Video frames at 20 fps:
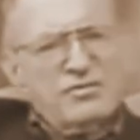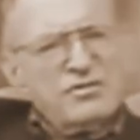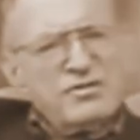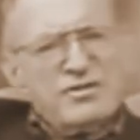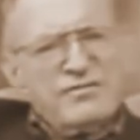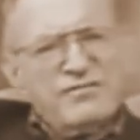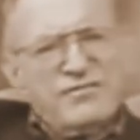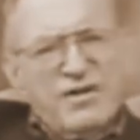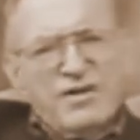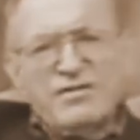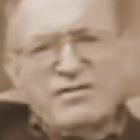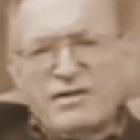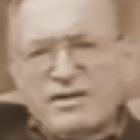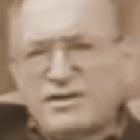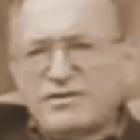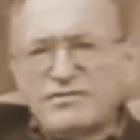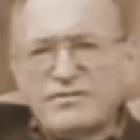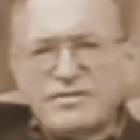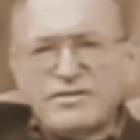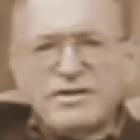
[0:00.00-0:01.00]
it was a
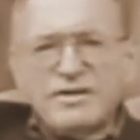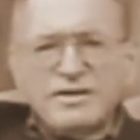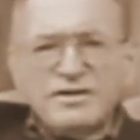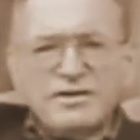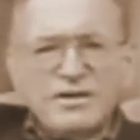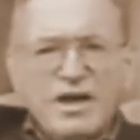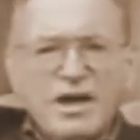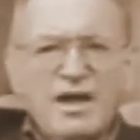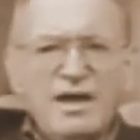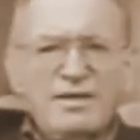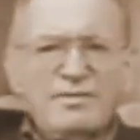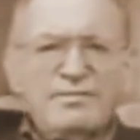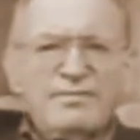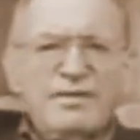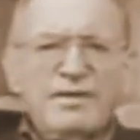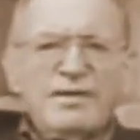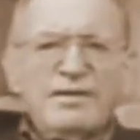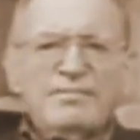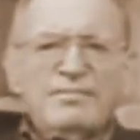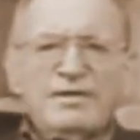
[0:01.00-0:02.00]
very interesting
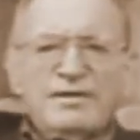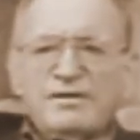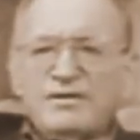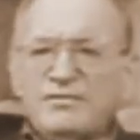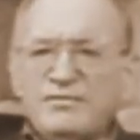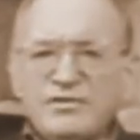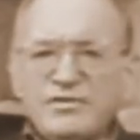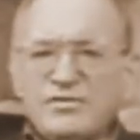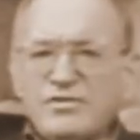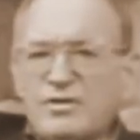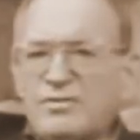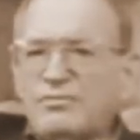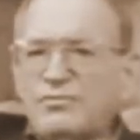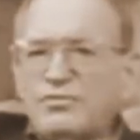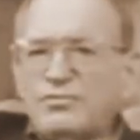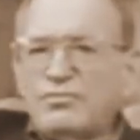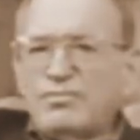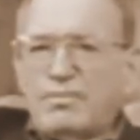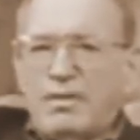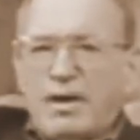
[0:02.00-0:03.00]
time, but there were
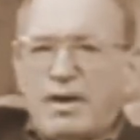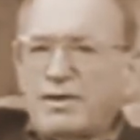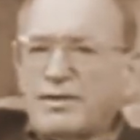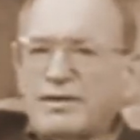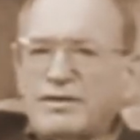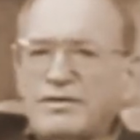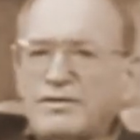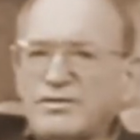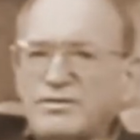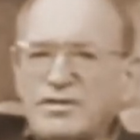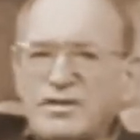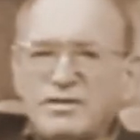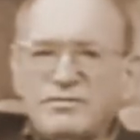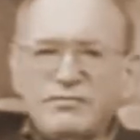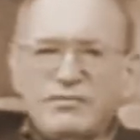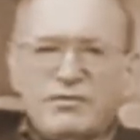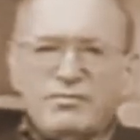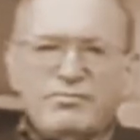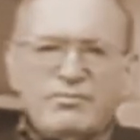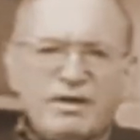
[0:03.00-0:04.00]
some new particles
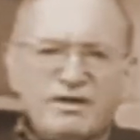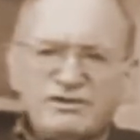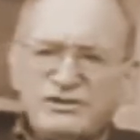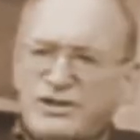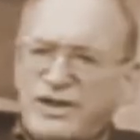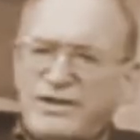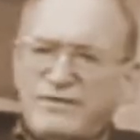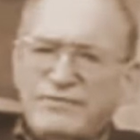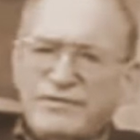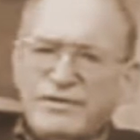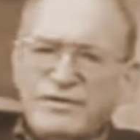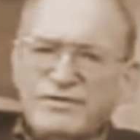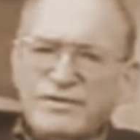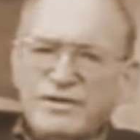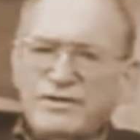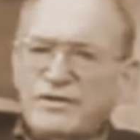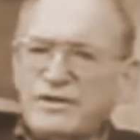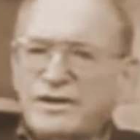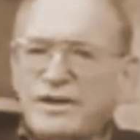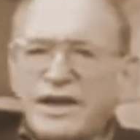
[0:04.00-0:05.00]
that were much heavier
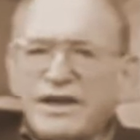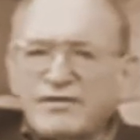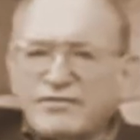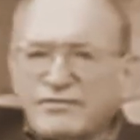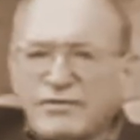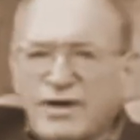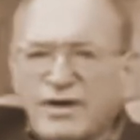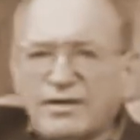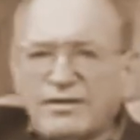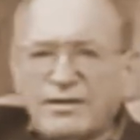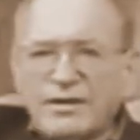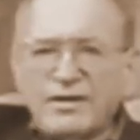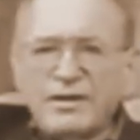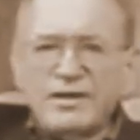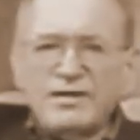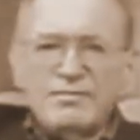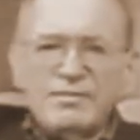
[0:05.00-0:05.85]
than the electron,